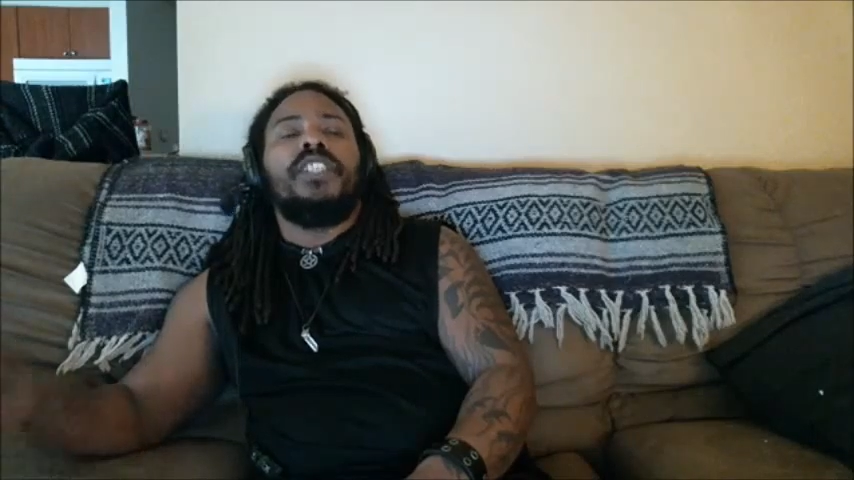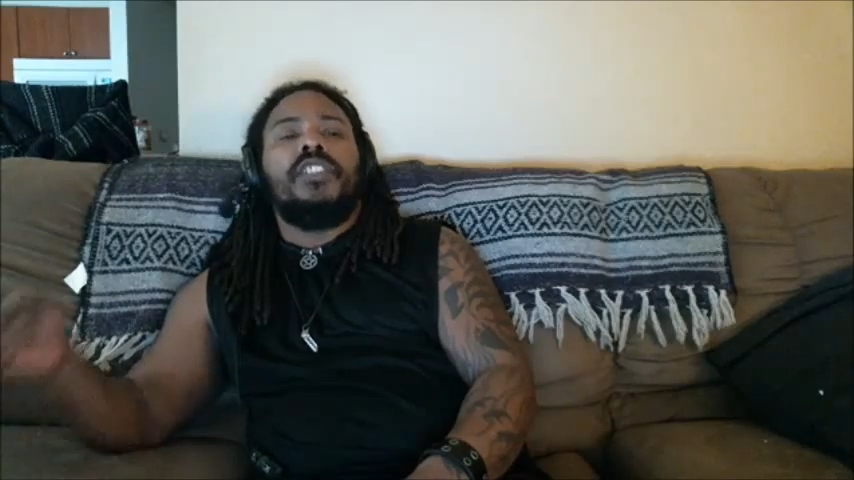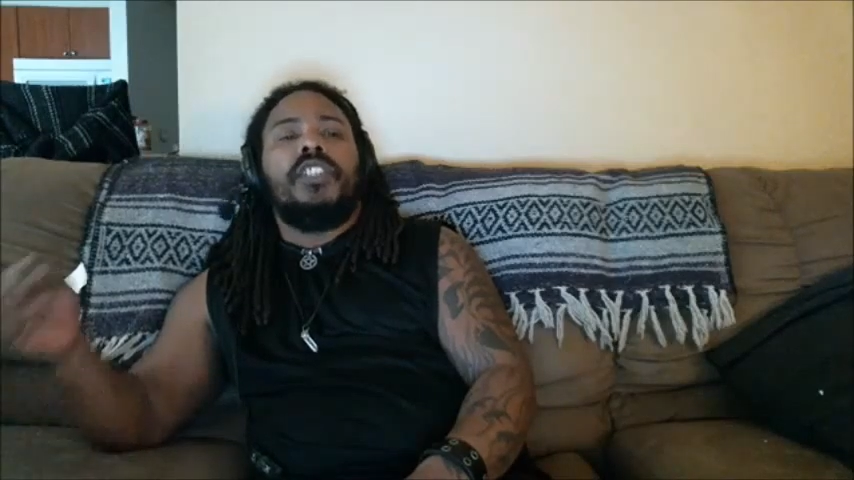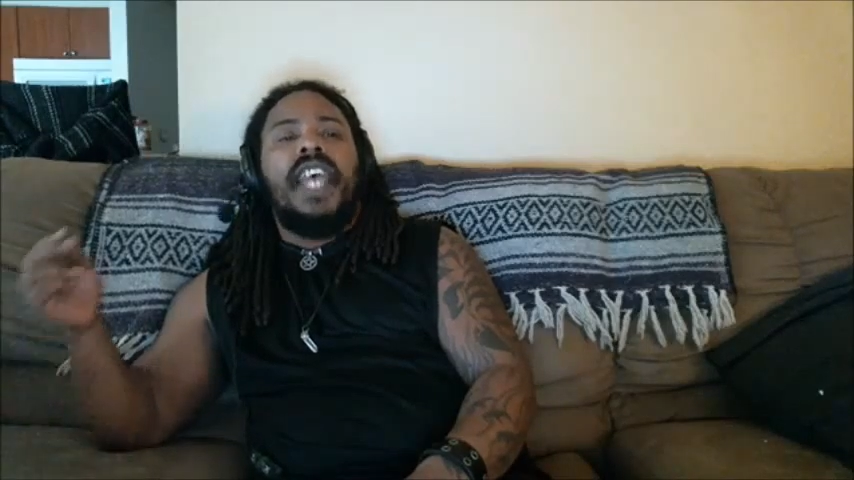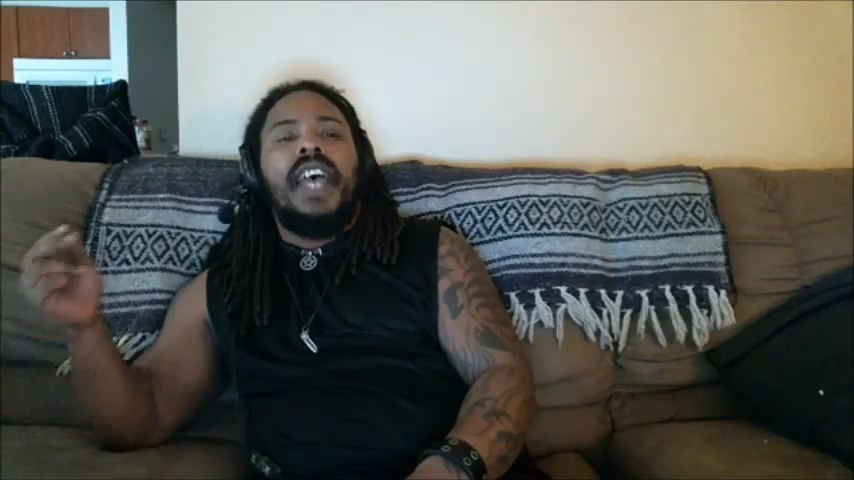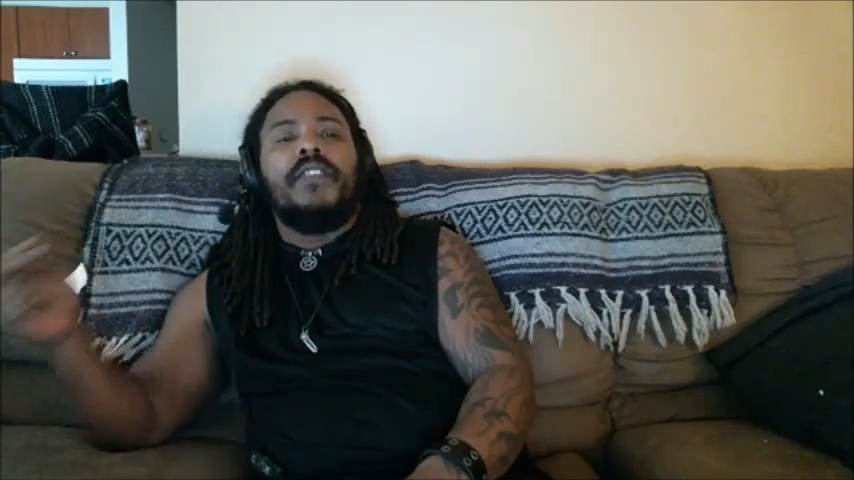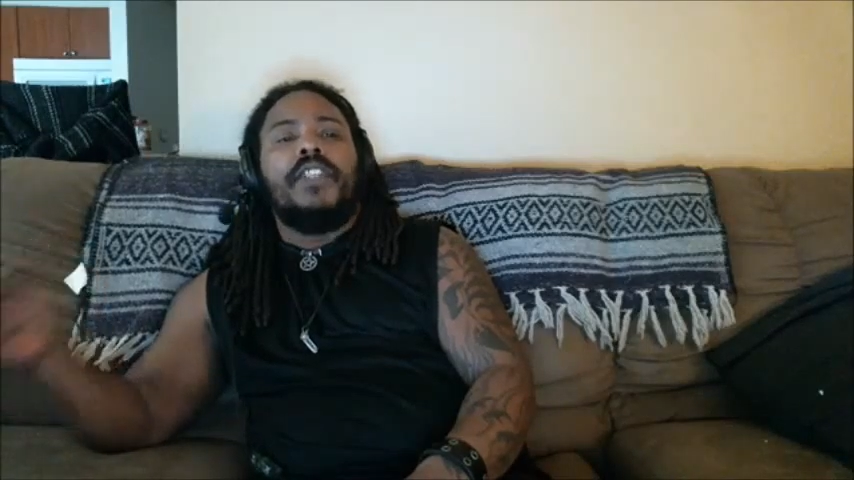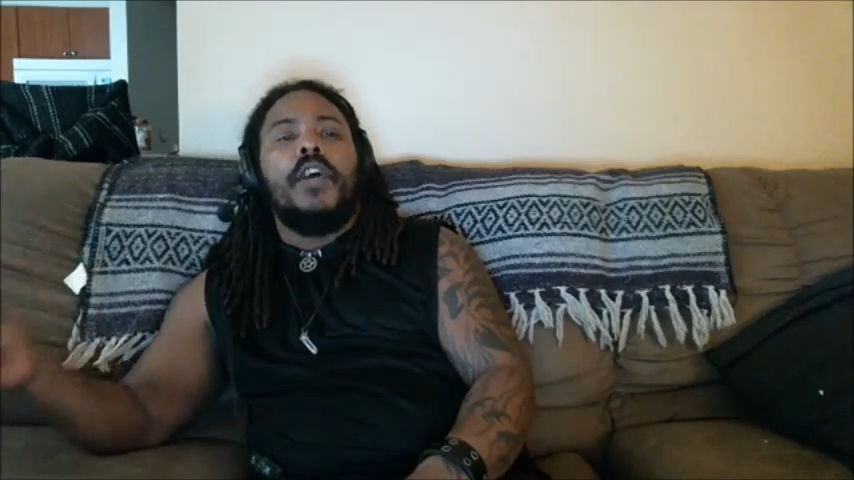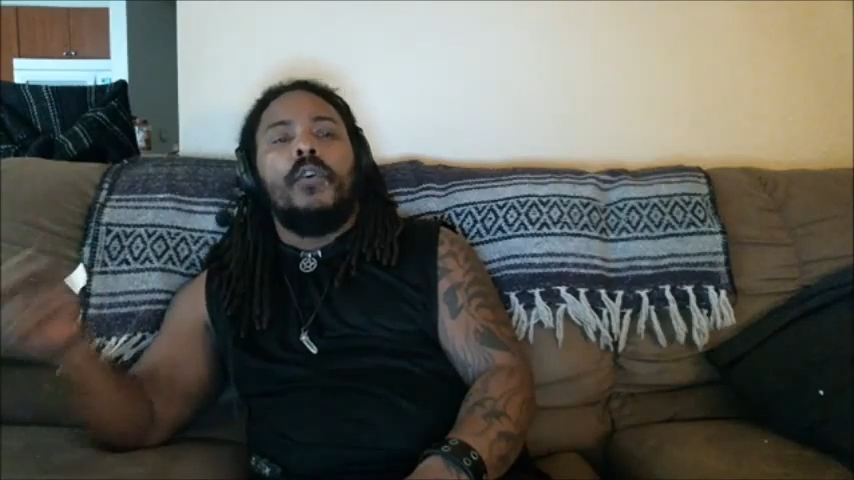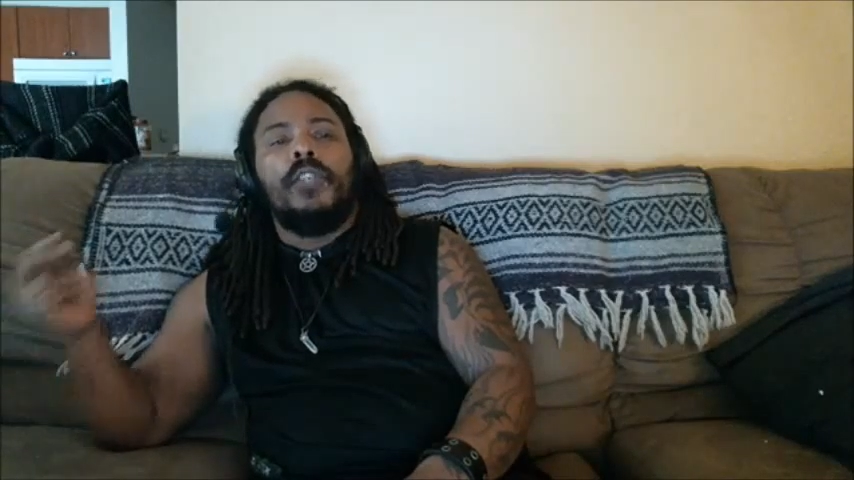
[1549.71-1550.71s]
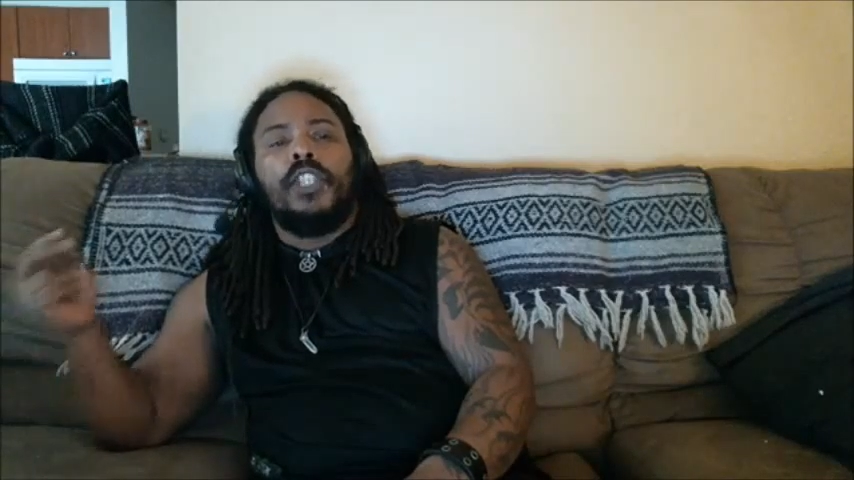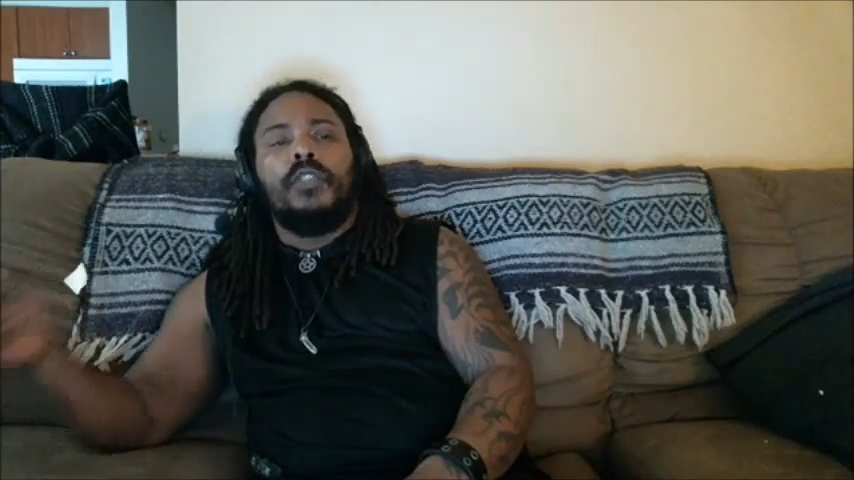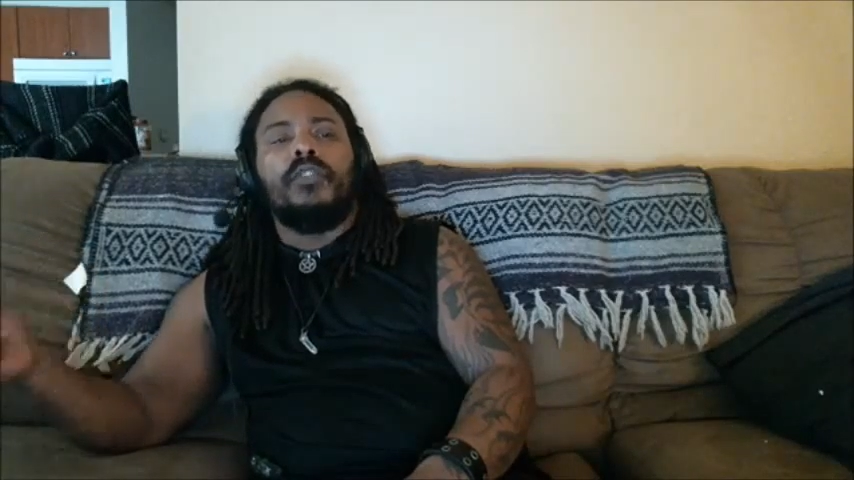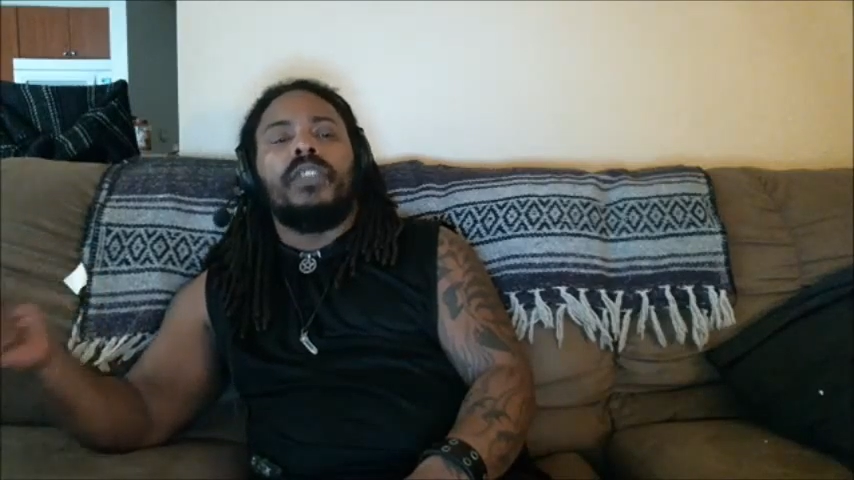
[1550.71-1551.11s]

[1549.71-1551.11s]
We should have no